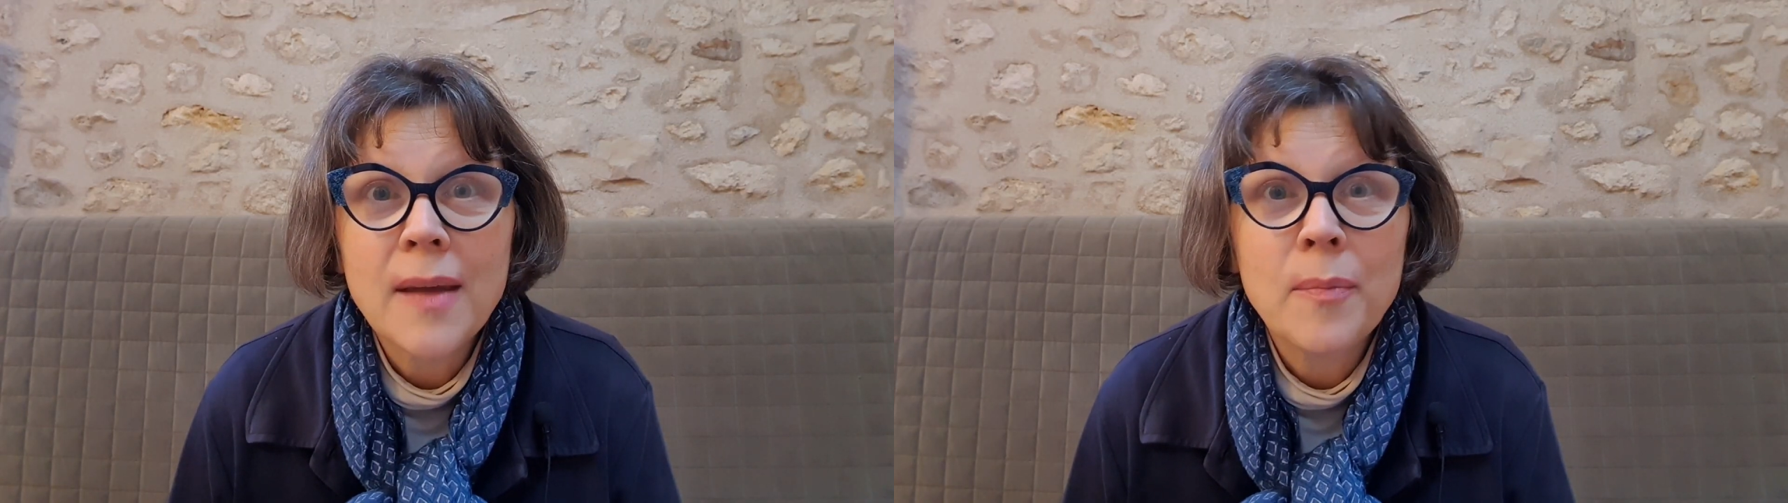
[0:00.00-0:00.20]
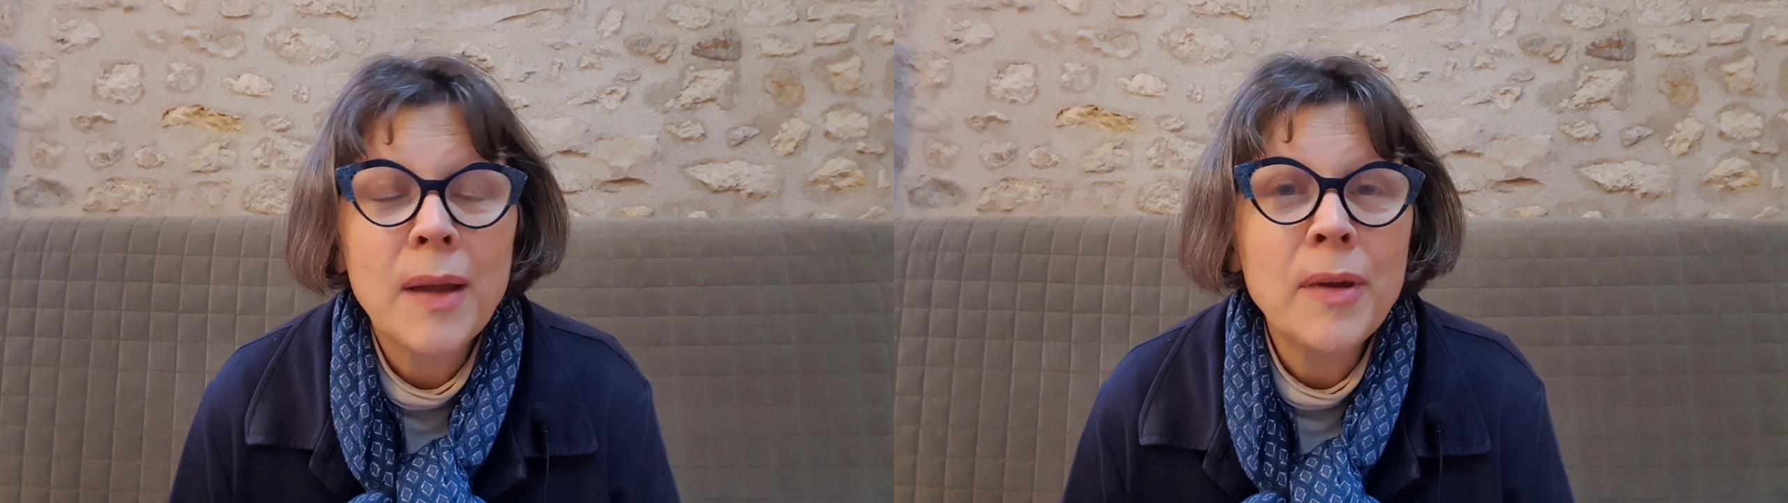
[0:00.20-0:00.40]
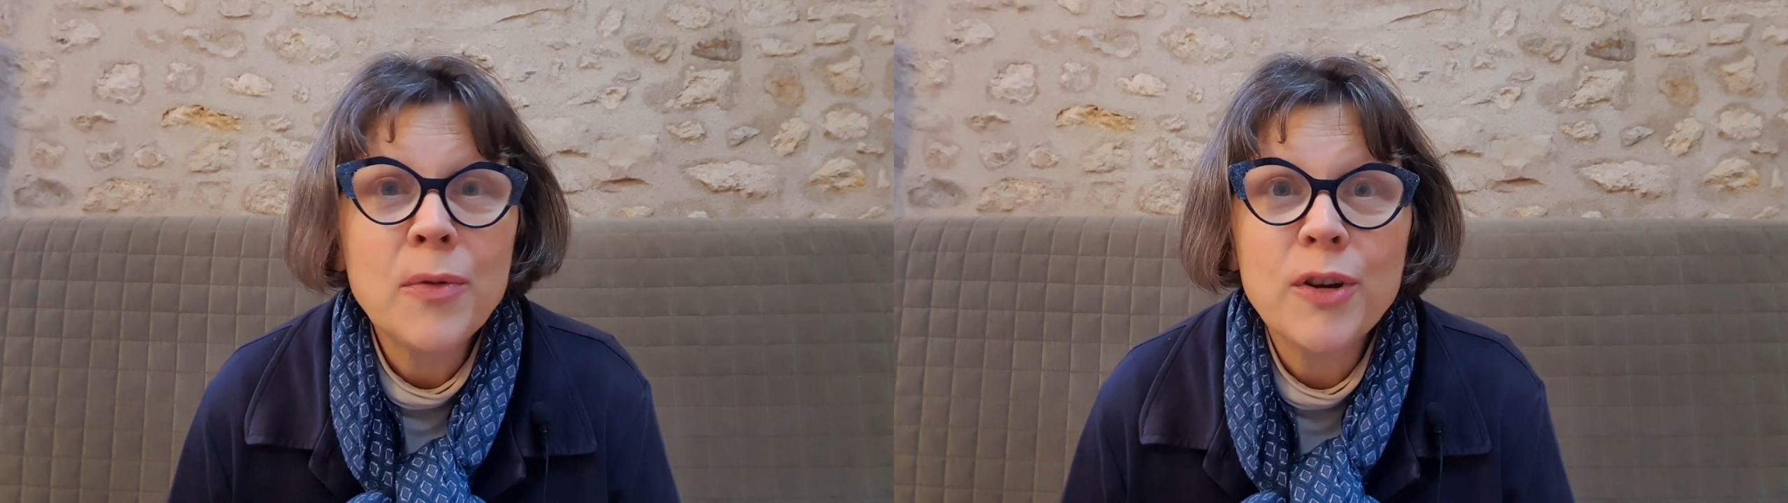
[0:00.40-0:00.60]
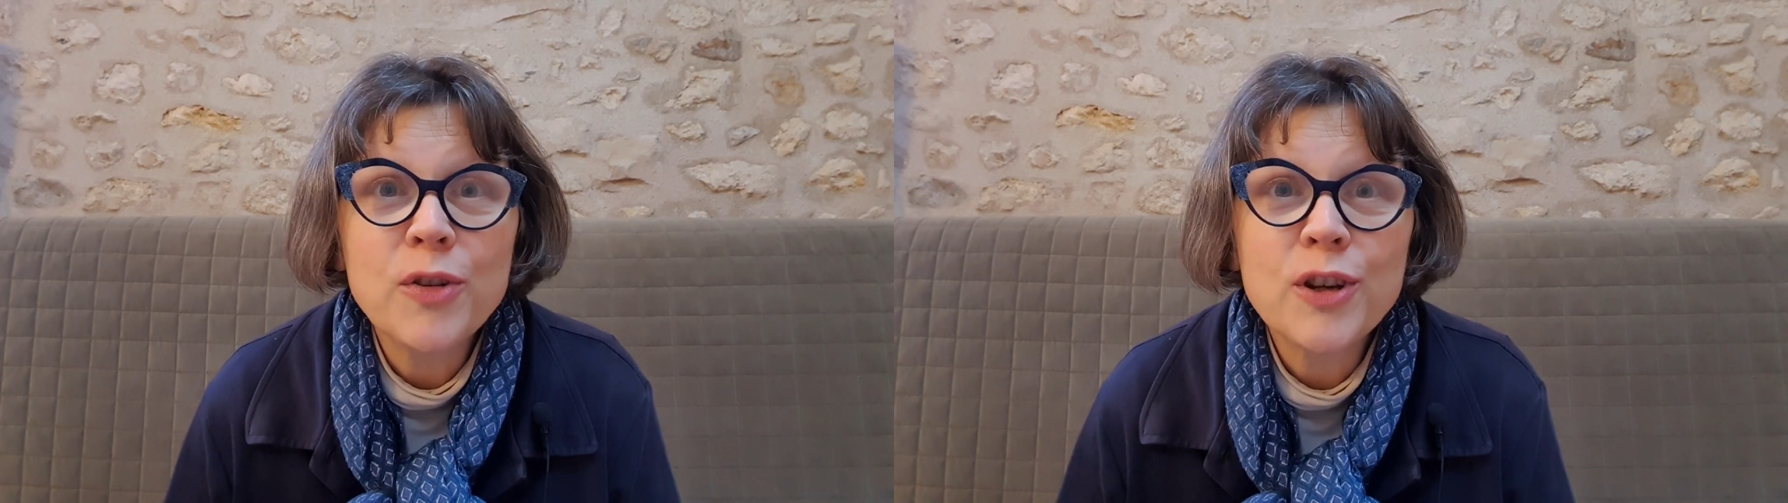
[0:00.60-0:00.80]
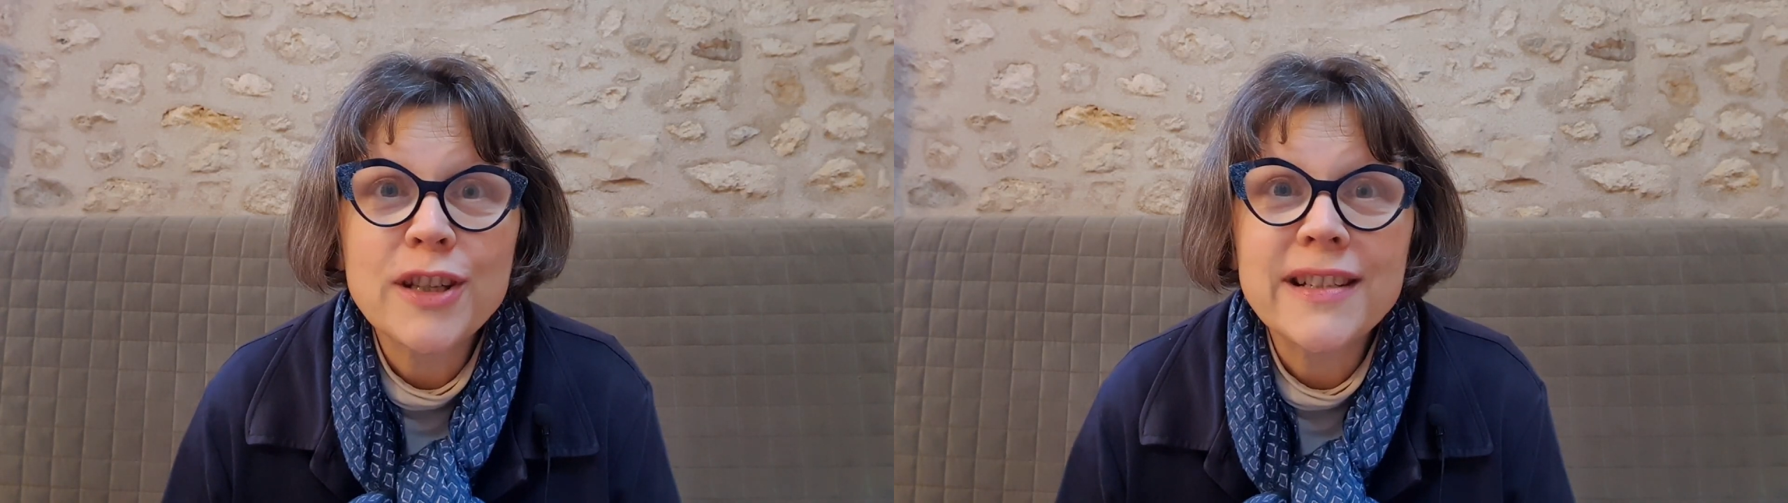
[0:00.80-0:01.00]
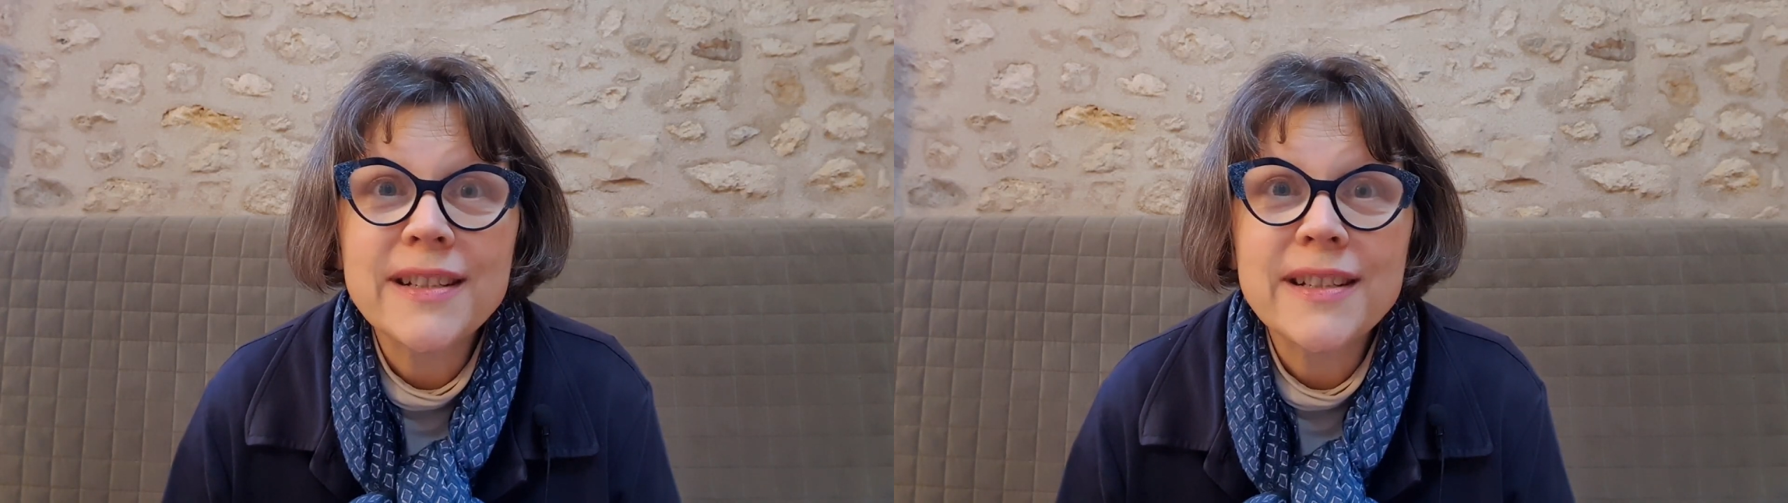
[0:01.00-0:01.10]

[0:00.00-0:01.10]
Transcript: maybe what you could